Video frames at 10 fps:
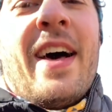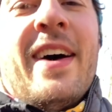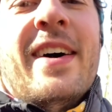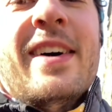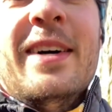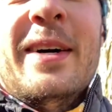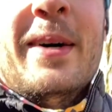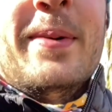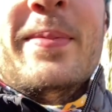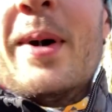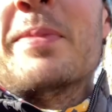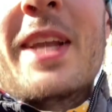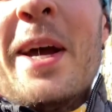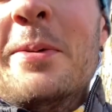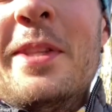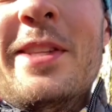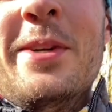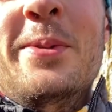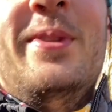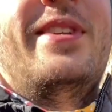I'm the guy with the
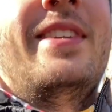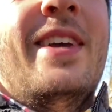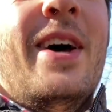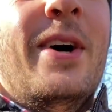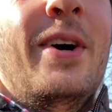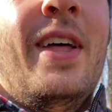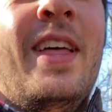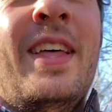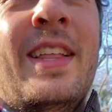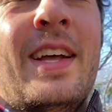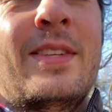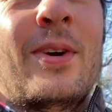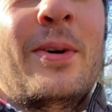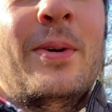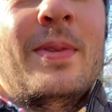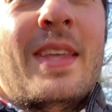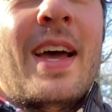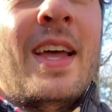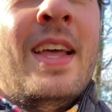tunes. So that's why I went with that.